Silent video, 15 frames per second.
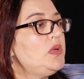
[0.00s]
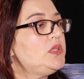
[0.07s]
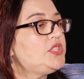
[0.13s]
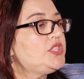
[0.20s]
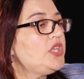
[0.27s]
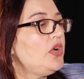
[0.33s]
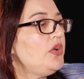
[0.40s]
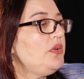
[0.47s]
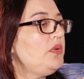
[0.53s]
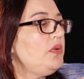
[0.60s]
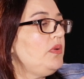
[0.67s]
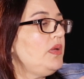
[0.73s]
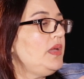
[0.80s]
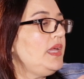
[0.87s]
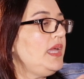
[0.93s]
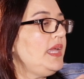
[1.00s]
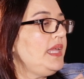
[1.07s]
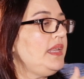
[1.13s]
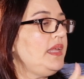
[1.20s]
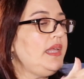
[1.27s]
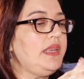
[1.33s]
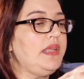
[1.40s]
So
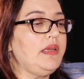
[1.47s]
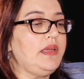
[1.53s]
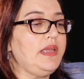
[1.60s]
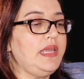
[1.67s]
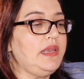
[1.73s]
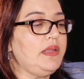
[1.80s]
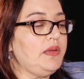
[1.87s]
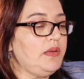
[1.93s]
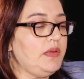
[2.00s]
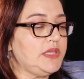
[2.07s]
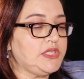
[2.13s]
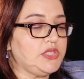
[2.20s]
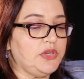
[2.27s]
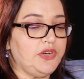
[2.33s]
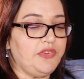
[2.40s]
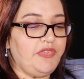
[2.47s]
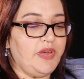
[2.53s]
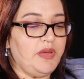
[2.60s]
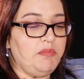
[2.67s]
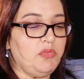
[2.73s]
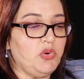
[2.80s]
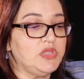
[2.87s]
in a sort of
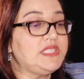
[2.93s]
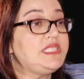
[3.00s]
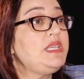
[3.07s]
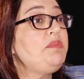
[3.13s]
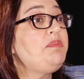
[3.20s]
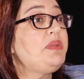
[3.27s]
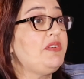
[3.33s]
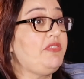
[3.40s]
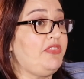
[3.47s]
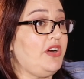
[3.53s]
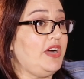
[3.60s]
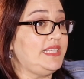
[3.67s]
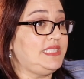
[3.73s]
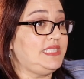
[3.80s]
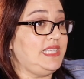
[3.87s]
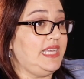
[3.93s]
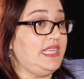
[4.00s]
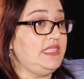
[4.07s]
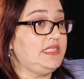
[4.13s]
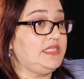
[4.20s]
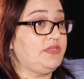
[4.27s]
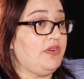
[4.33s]
a more simplified
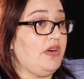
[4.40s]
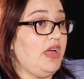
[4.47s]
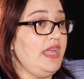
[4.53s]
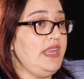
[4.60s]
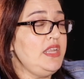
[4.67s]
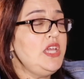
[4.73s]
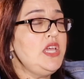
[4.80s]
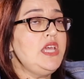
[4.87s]
sense, right?